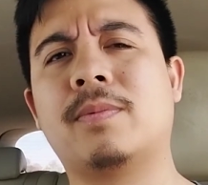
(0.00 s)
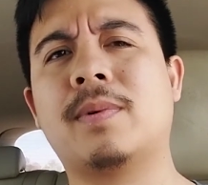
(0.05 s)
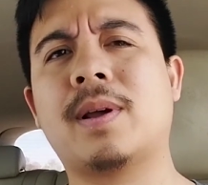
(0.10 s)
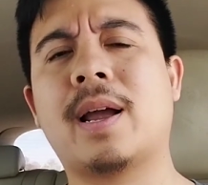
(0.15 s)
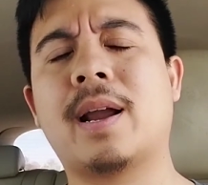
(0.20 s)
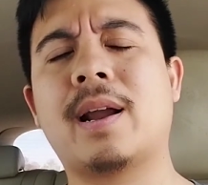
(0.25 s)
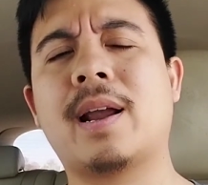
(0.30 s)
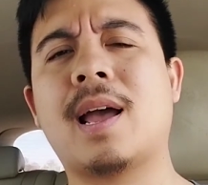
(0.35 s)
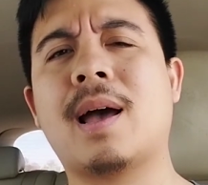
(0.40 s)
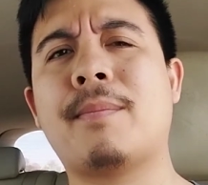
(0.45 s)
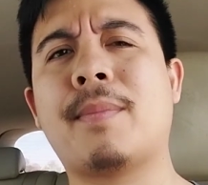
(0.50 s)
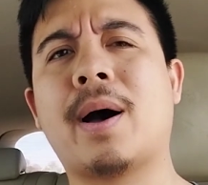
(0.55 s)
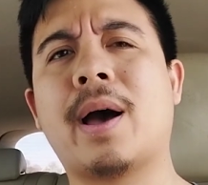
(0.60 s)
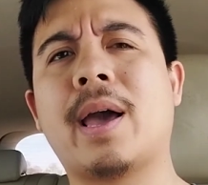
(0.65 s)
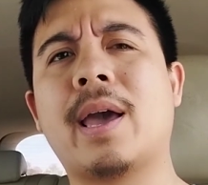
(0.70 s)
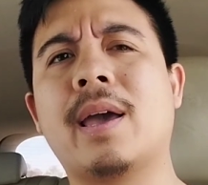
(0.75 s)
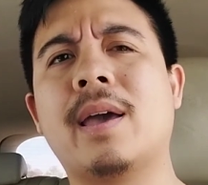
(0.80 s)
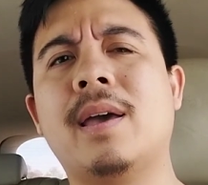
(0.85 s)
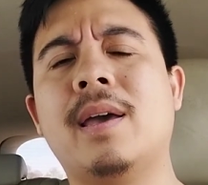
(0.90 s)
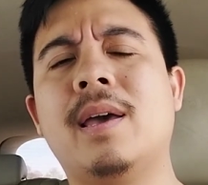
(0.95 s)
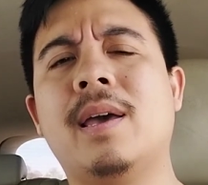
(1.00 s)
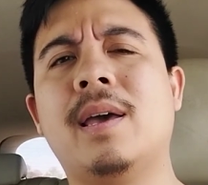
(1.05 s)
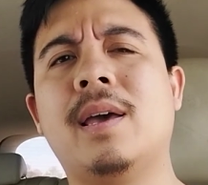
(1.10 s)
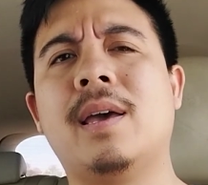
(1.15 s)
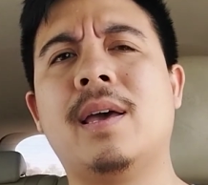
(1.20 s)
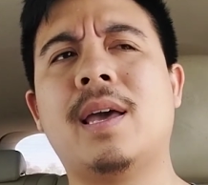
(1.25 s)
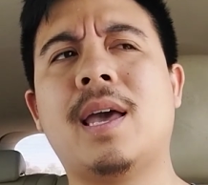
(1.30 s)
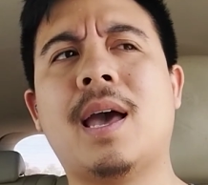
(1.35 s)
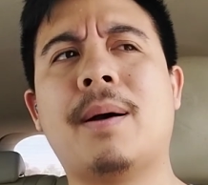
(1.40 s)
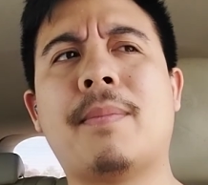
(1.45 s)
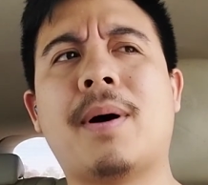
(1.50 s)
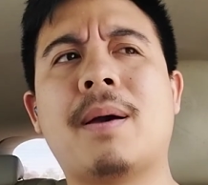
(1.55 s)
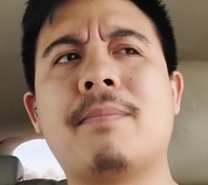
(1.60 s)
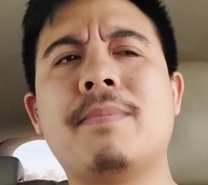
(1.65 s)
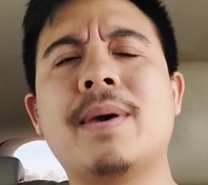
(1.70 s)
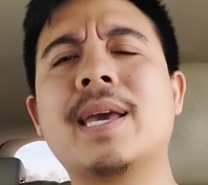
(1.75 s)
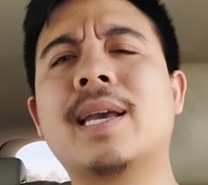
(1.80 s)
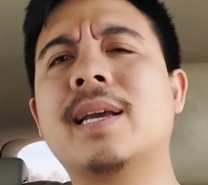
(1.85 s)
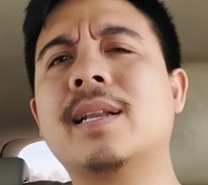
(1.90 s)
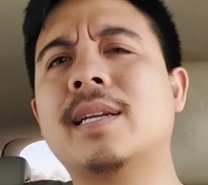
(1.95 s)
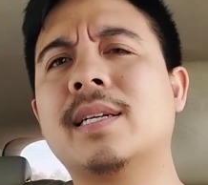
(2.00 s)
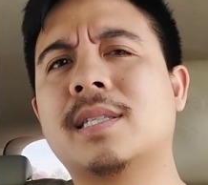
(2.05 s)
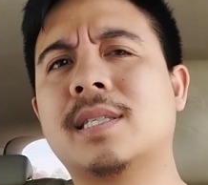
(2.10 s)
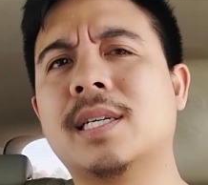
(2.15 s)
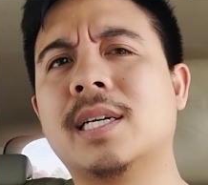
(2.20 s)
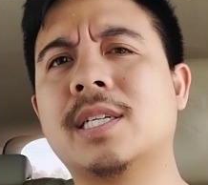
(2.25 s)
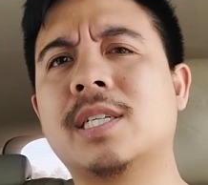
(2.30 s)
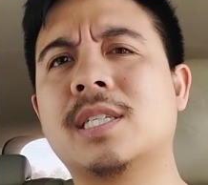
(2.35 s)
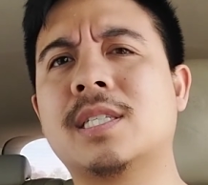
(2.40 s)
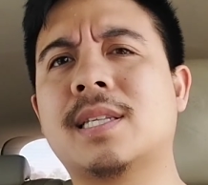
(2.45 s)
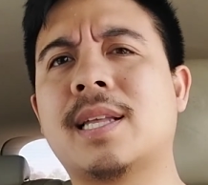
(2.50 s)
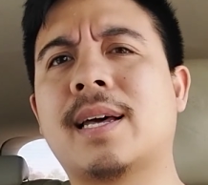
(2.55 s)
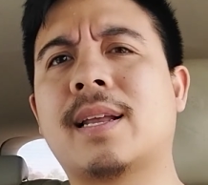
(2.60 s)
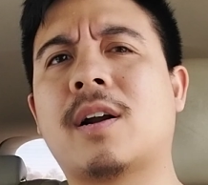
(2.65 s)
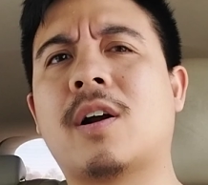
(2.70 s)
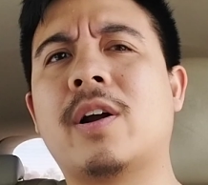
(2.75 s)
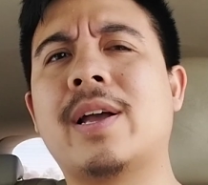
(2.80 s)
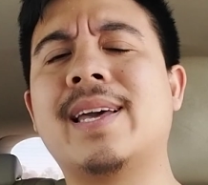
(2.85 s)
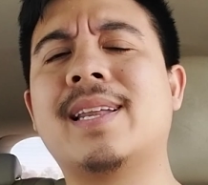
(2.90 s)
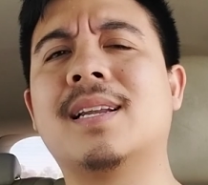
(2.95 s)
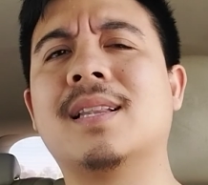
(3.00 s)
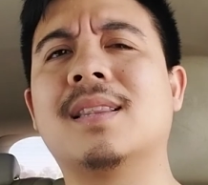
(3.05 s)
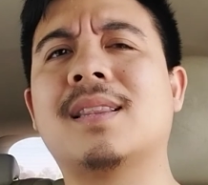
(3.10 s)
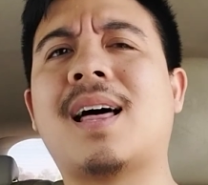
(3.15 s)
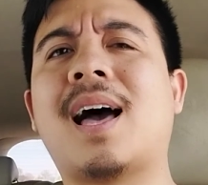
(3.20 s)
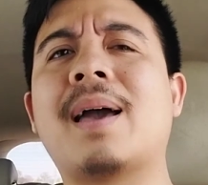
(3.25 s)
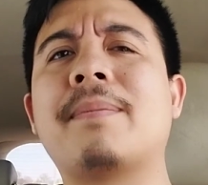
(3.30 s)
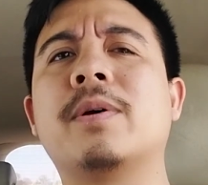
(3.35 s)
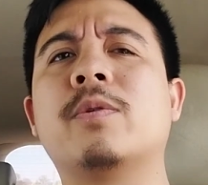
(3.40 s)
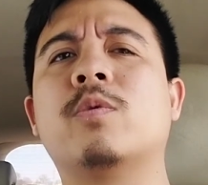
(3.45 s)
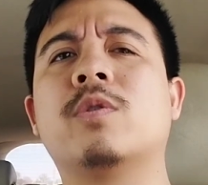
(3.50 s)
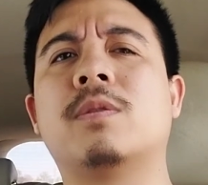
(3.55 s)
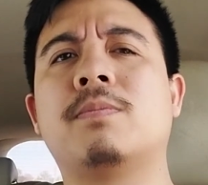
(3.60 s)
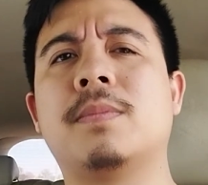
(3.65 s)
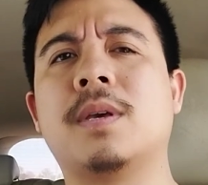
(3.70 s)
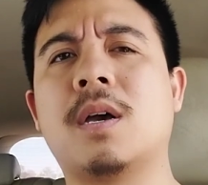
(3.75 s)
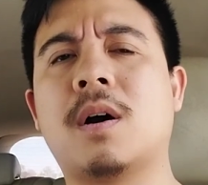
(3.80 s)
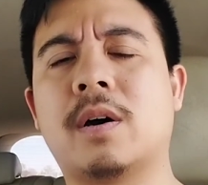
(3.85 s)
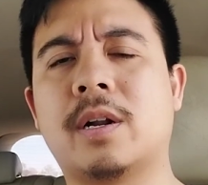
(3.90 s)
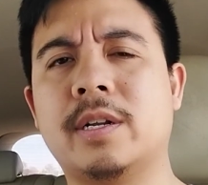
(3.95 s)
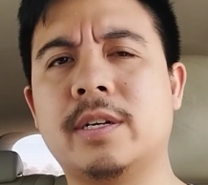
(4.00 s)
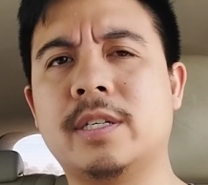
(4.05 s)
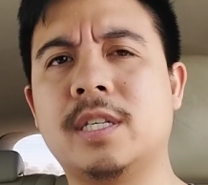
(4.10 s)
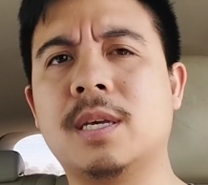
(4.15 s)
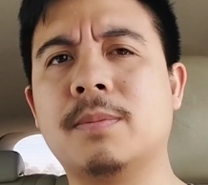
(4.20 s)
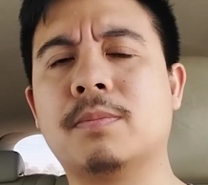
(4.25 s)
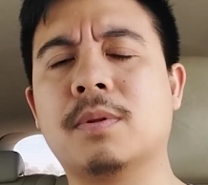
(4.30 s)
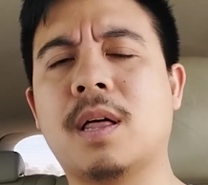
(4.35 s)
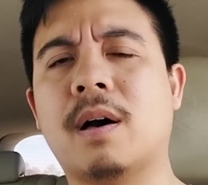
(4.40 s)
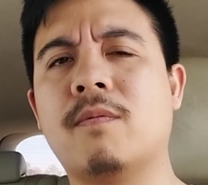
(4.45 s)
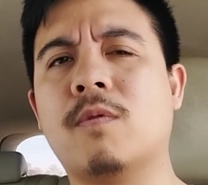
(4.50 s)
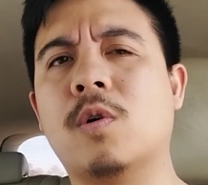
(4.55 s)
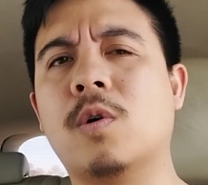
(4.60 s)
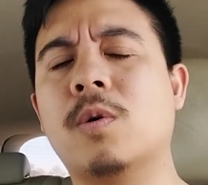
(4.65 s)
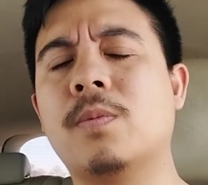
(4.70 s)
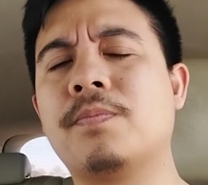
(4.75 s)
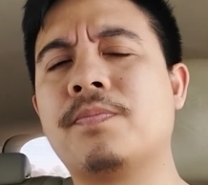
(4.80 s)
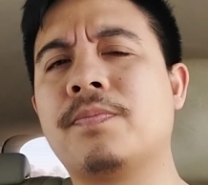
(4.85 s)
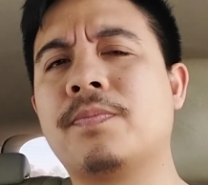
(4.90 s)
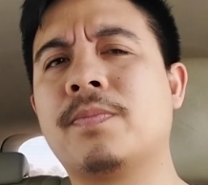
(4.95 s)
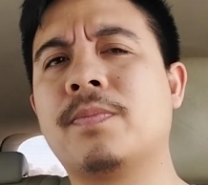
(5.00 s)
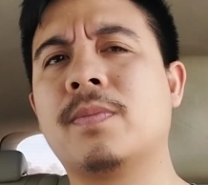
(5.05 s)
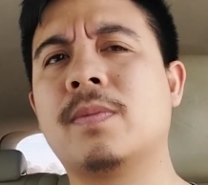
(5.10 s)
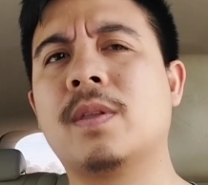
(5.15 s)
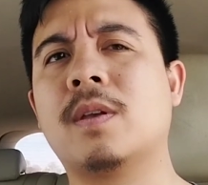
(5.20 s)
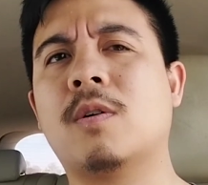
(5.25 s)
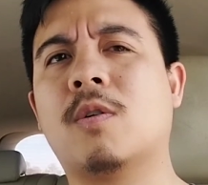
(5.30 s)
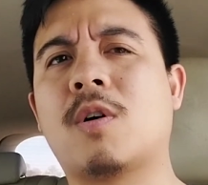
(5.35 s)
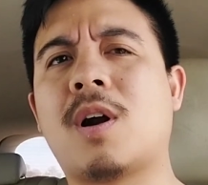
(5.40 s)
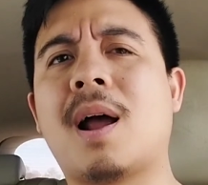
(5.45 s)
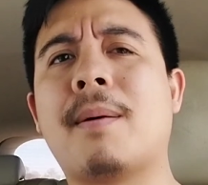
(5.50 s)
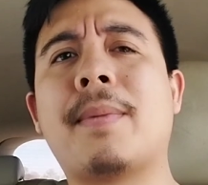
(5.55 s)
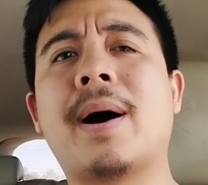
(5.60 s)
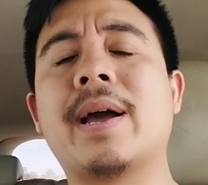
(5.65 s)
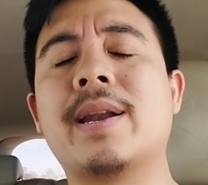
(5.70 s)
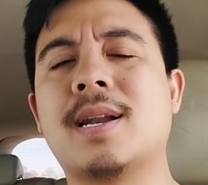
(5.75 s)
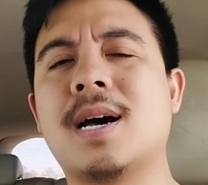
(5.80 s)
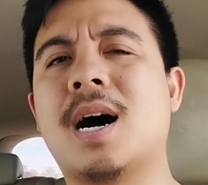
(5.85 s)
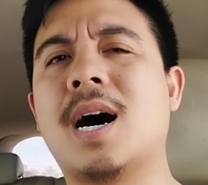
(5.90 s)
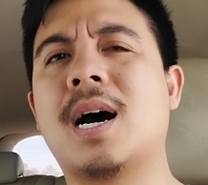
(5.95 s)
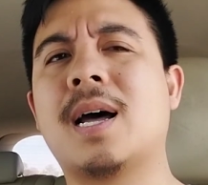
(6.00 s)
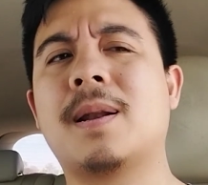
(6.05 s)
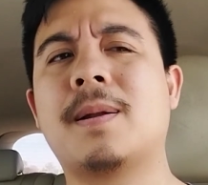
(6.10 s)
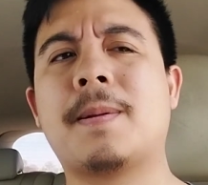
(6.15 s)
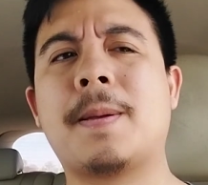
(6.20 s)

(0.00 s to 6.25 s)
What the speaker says: Right? Am I making decisions that are in alignment with me on a deep level, or am I not?